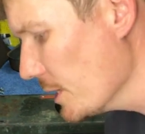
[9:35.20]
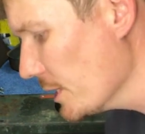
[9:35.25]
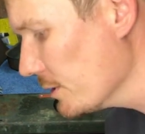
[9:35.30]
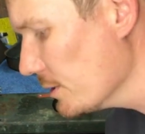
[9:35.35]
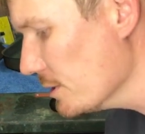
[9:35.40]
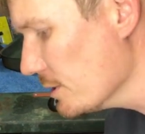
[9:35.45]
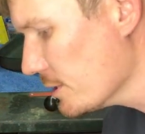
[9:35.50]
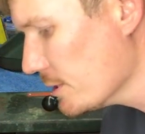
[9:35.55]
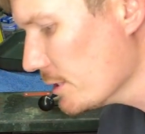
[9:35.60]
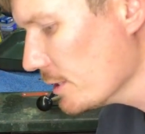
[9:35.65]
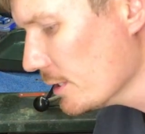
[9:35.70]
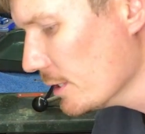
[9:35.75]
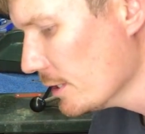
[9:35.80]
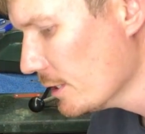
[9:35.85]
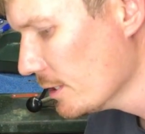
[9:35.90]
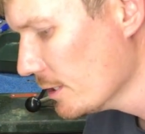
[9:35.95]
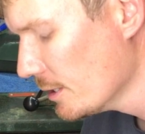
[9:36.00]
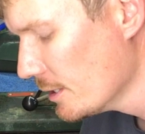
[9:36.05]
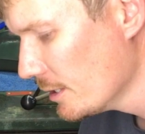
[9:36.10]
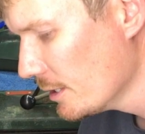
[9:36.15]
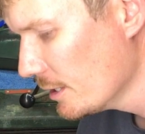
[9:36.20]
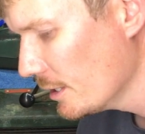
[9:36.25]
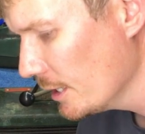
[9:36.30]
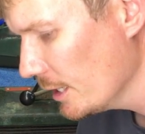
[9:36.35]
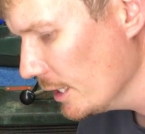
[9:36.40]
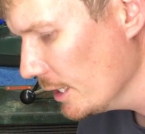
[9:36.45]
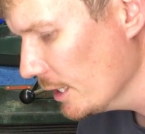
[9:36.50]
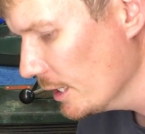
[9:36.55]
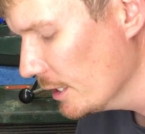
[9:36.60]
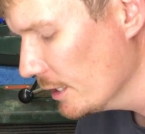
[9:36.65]
about this,
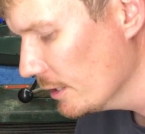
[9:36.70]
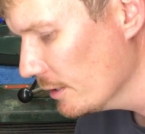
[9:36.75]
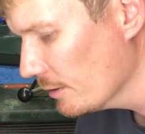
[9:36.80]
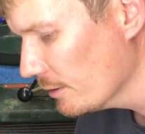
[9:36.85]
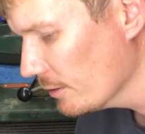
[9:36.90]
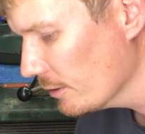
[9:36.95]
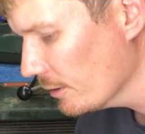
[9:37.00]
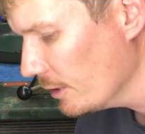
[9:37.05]
and